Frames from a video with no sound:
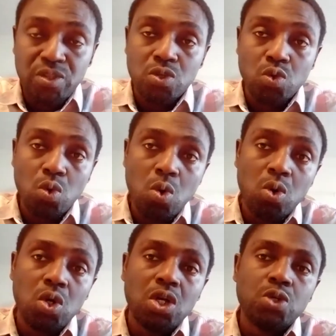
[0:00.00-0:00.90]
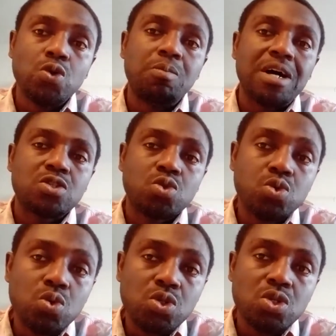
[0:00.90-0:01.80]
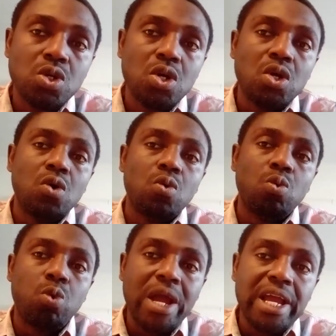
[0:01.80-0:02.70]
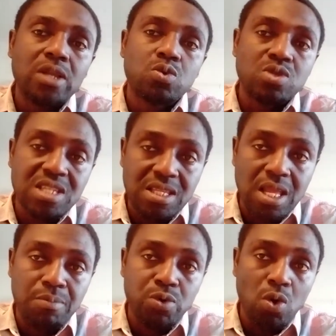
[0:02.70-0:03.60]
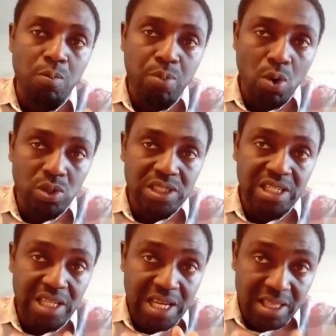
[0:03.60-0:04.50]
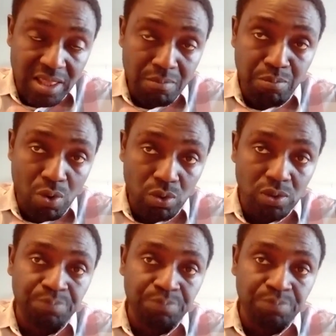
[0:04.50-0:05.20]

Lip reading: So you must choose where to set up your pond, the earthen pond.